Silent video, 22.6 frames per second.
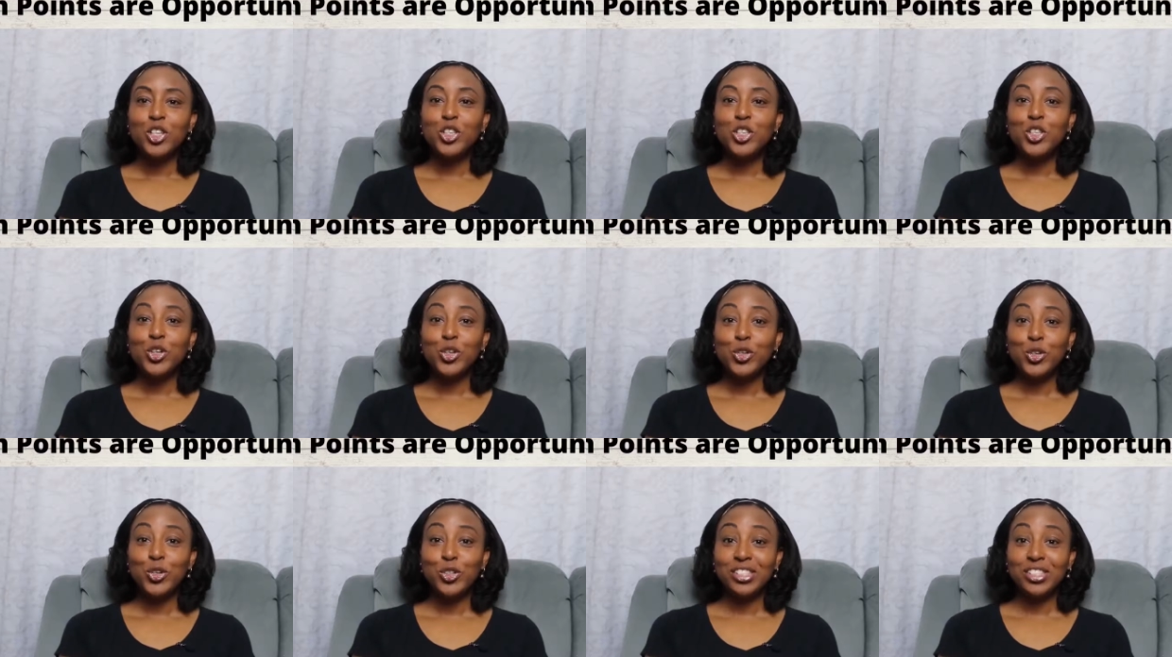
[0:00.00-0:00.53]

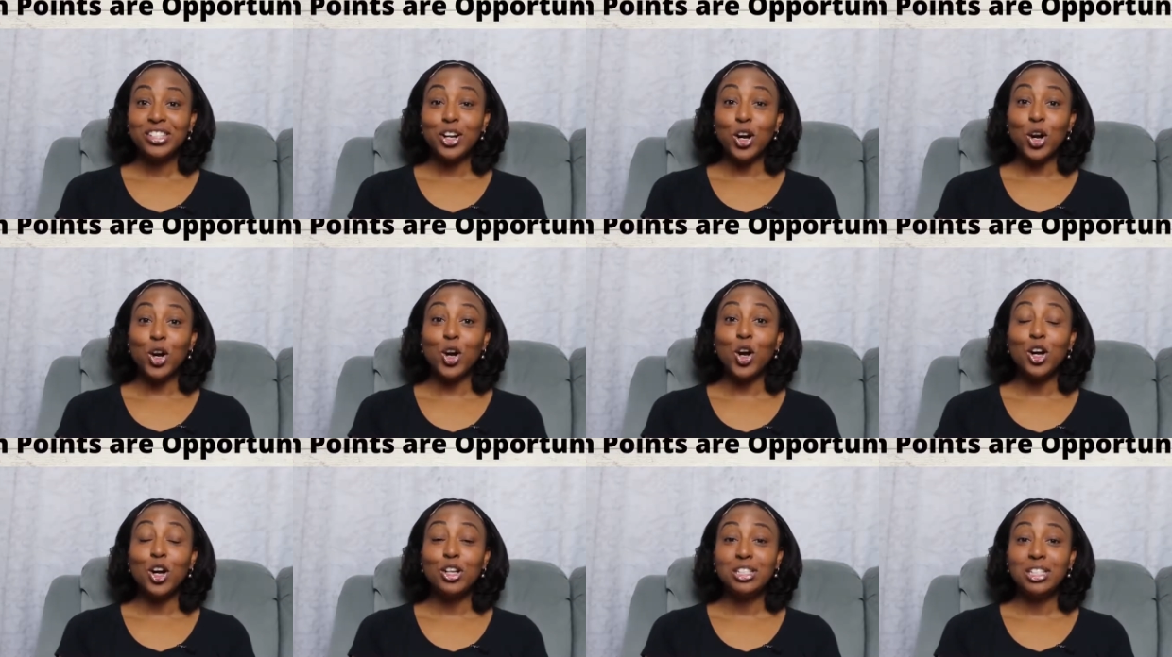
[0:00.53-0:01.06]
Use
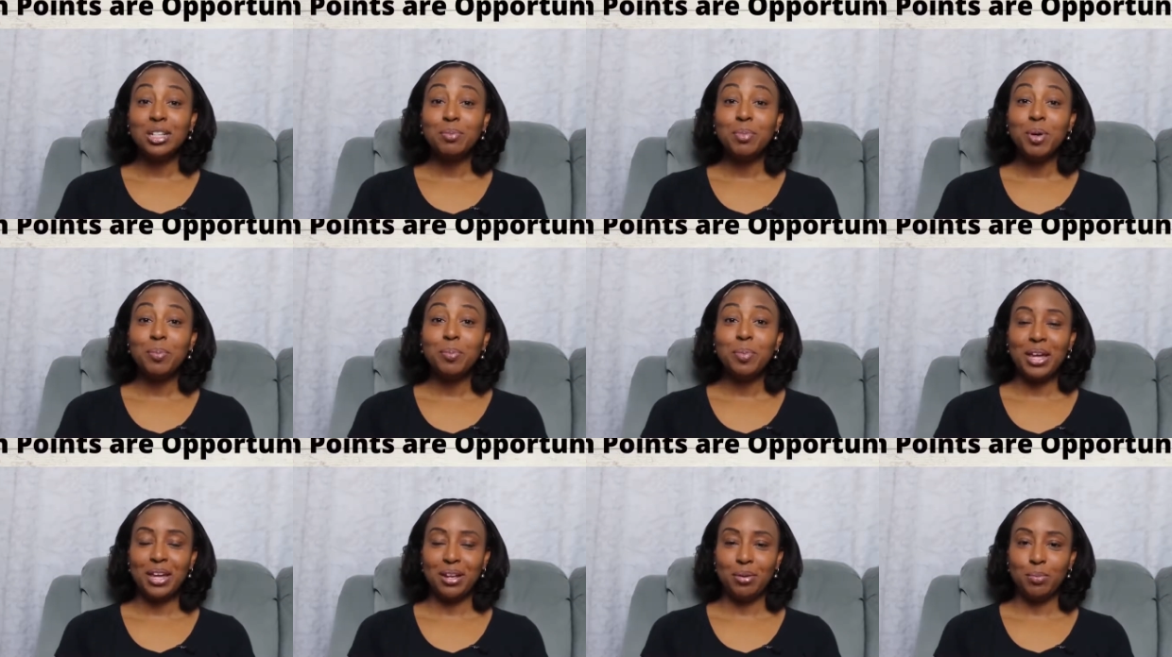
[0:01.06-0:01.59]
your
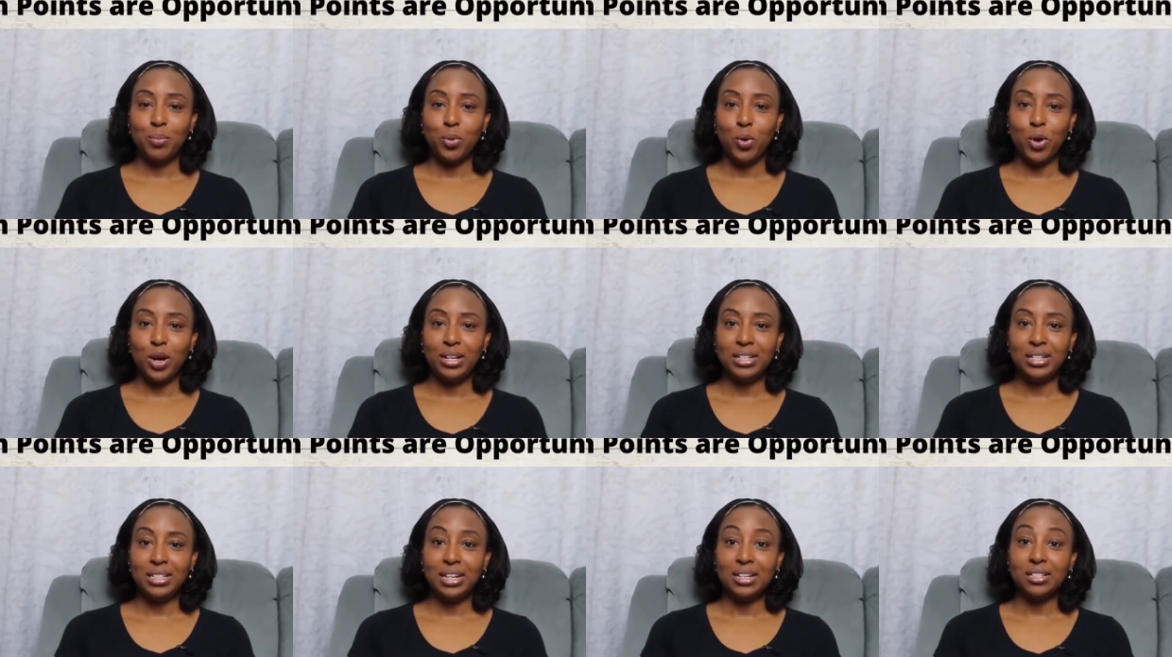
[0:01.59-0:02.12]
customer pain
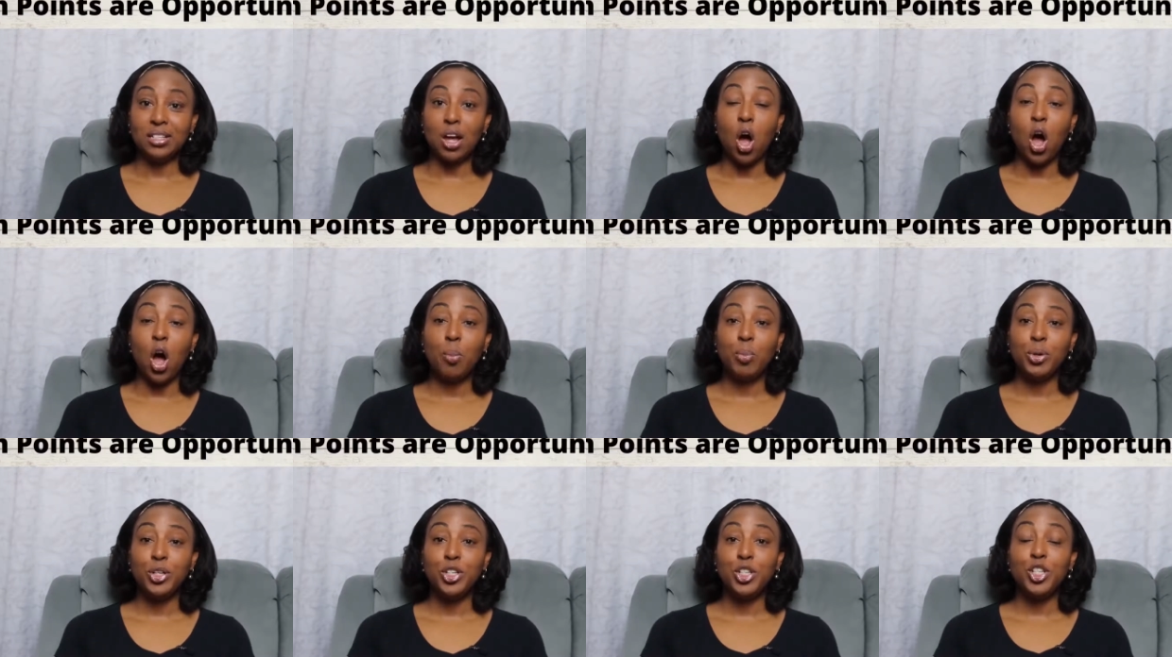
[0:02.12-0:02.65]
points as
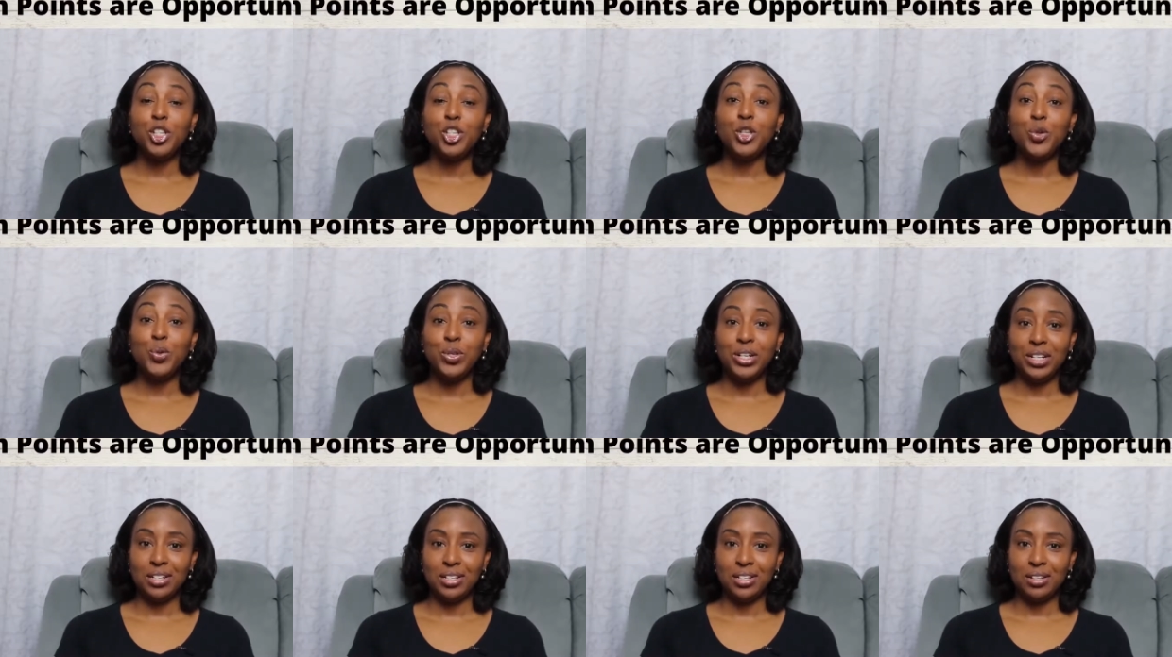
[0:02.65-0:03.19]

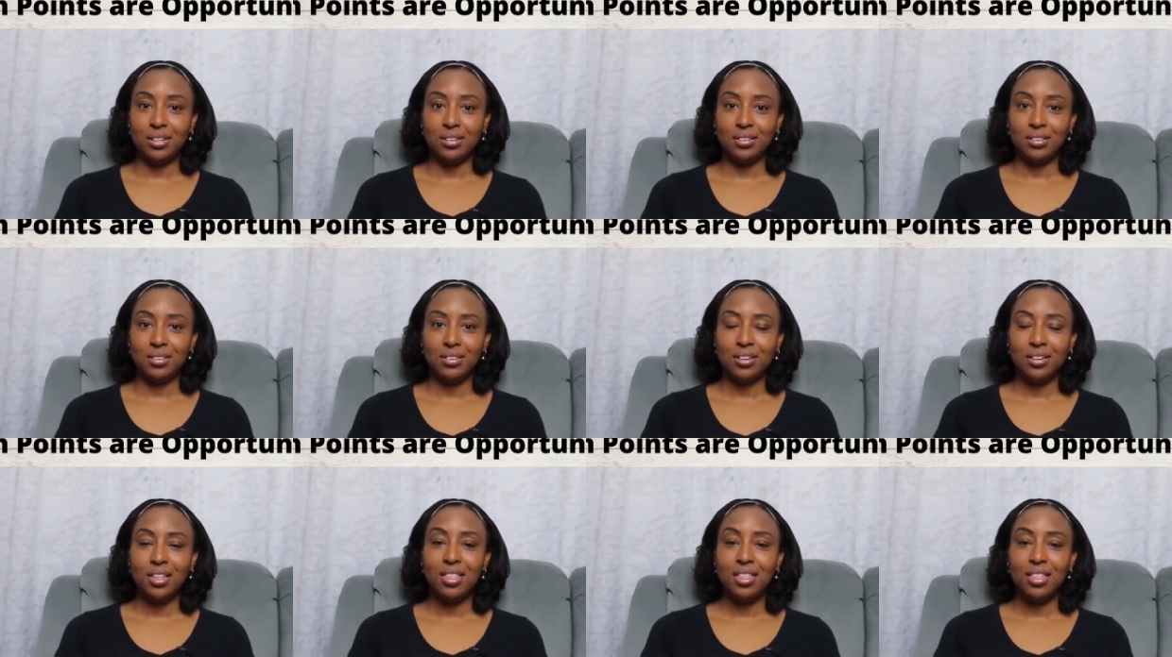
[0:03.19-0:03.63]
opportunity.